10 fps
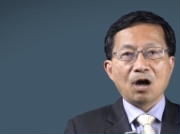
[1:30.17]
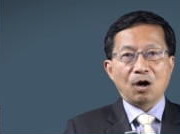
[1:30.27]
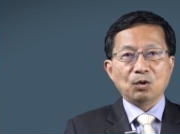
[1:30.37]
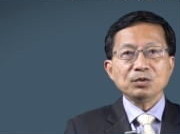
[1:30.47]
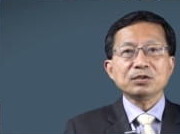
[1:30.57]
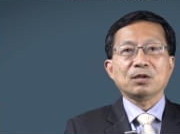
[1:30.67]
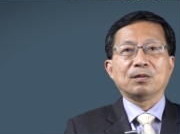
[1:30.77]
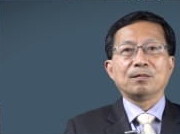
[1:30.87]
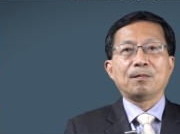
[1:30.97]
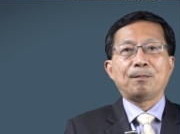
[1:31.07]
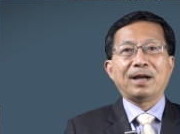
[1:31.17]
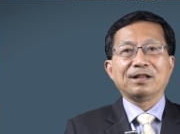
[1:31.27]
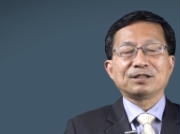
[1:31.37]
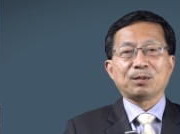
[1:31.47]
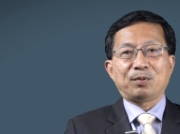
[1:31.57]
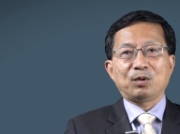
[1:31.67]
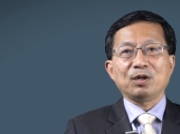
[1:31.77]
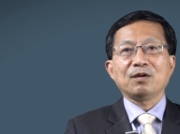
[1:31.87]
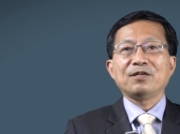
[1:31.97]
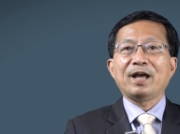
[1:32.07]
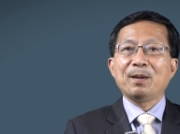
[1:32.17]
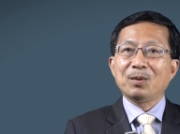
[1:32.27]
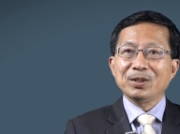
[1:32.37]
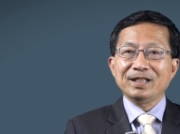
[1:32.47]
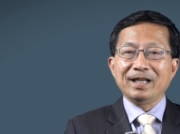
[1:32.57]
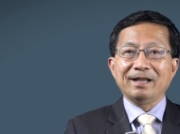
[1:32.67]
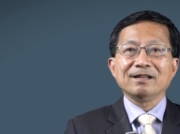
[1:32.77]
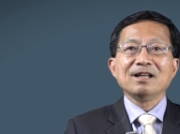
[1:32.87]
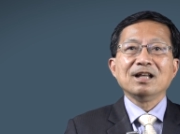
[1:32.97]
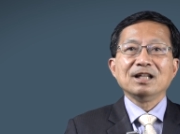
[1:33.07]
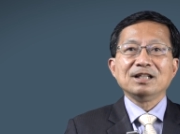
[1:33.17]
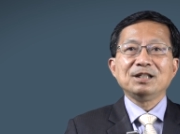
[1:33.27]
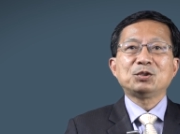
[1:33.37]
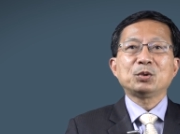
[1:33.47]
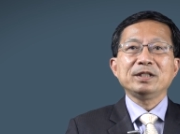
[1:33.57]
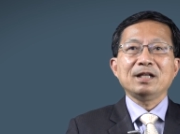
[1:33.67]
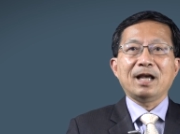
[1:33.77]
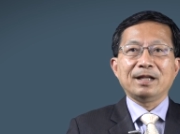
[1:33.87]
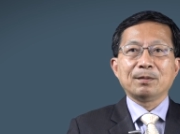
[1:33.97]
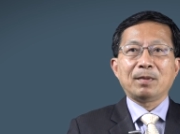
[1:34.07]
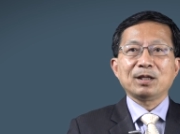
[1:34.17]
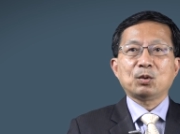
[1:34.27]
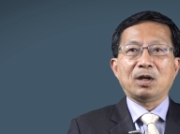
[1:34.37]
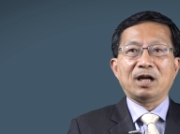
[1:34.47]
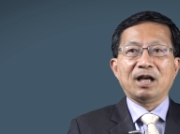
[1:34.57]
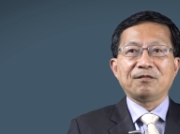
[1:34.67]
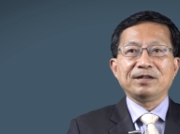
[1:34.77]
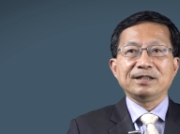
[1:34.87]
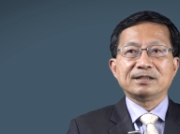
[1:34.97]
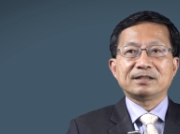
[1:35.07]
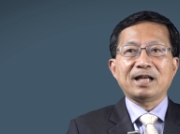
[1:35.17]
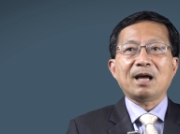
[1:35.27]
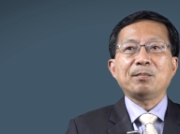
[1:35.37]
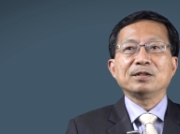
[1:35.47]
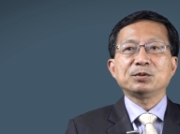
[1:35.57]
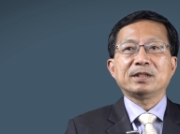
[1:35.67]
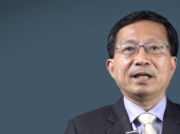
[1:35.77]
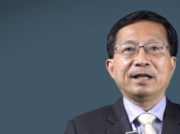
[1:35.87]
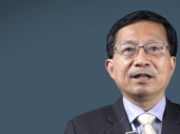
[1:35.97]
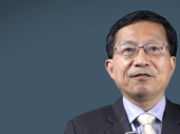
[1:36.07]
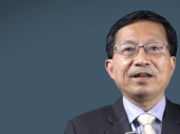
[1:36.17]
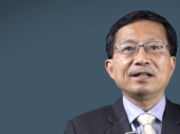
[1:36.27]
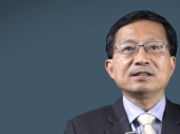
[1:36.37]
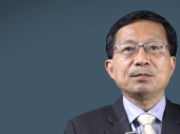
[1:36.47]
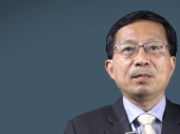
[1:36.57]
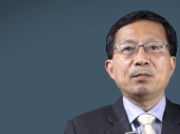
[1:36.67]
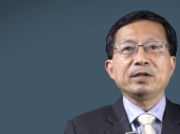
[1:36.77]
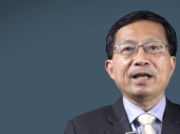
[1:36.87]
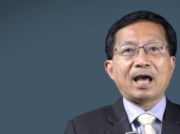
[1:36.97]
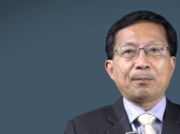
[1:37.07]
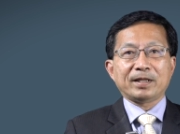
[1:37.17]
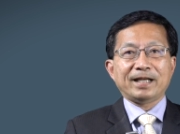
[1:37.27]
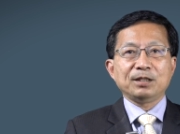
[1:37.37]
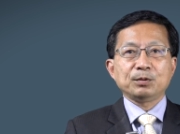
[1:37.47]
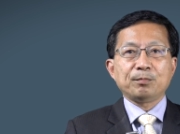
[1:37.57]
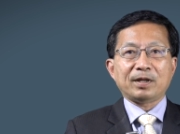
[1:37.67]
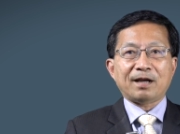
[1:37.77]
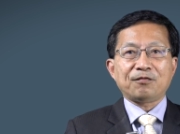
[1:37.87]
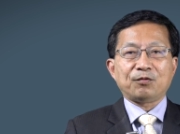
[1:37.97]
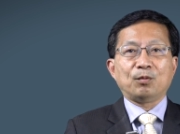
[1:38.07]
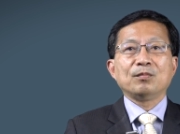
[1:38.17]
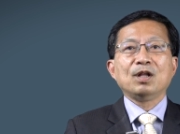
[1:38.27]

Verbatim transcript: Also, by the support of MOEA, ITRI and Micron have established an advanced memory application platform